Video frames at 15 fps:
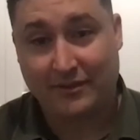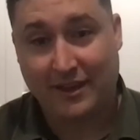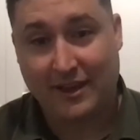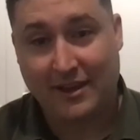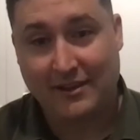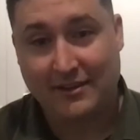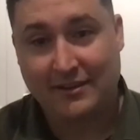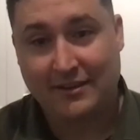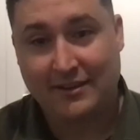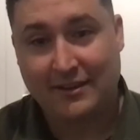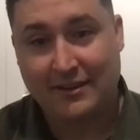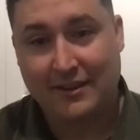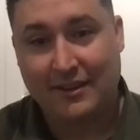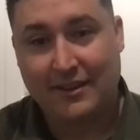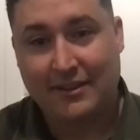that,
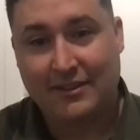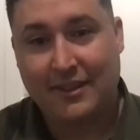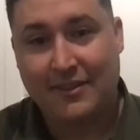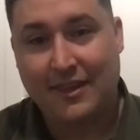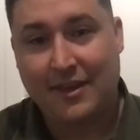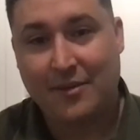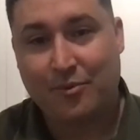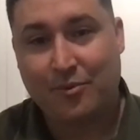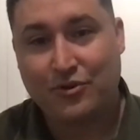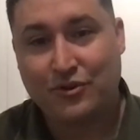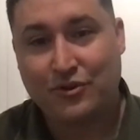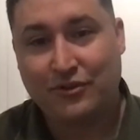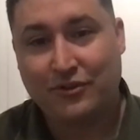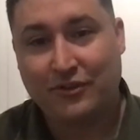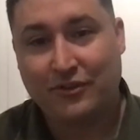then that
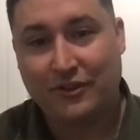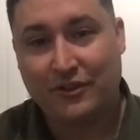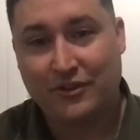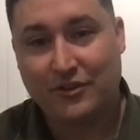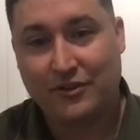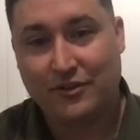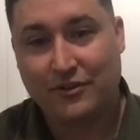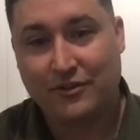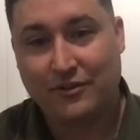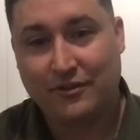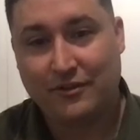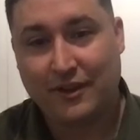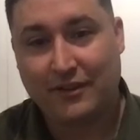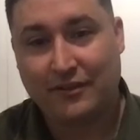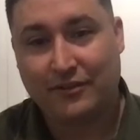produces in you,
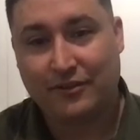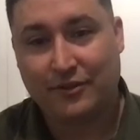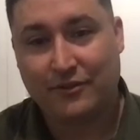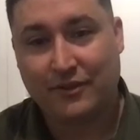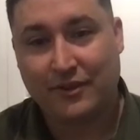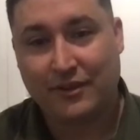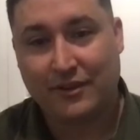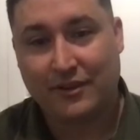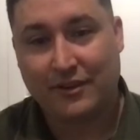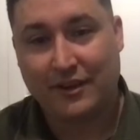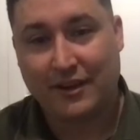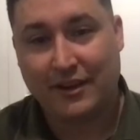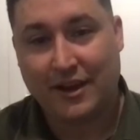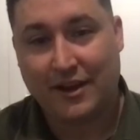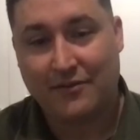as sort of an
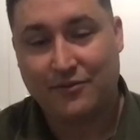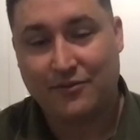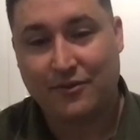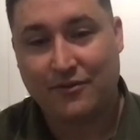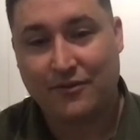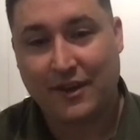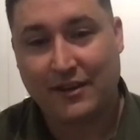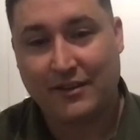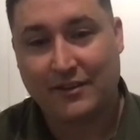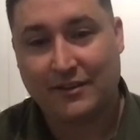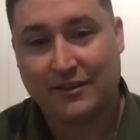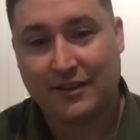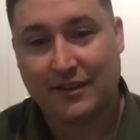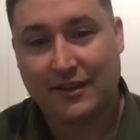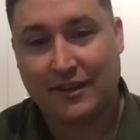after effect,
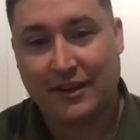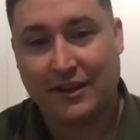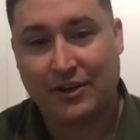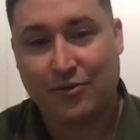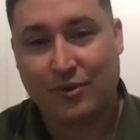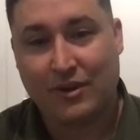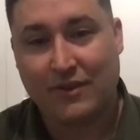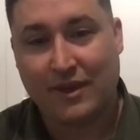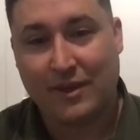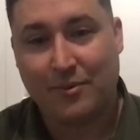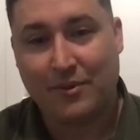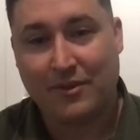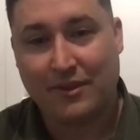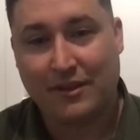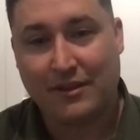a degree of
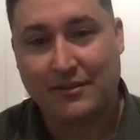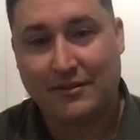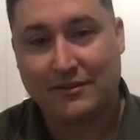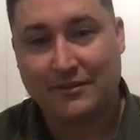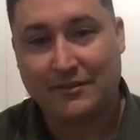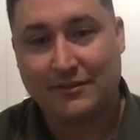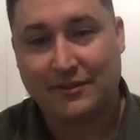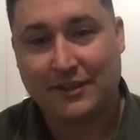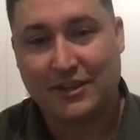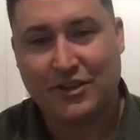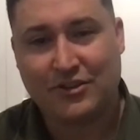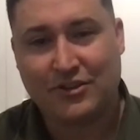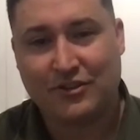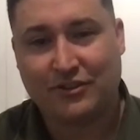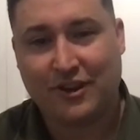empathy that you
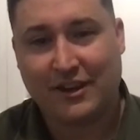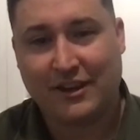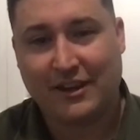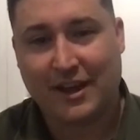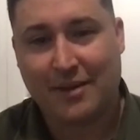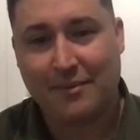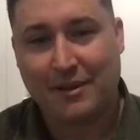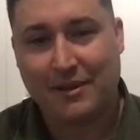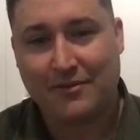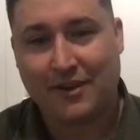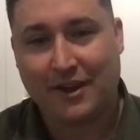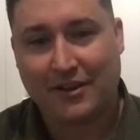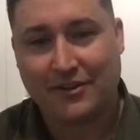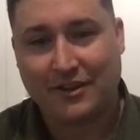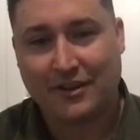just kind of can't
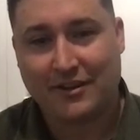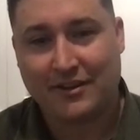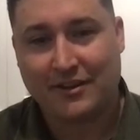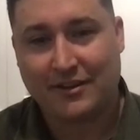manufacture.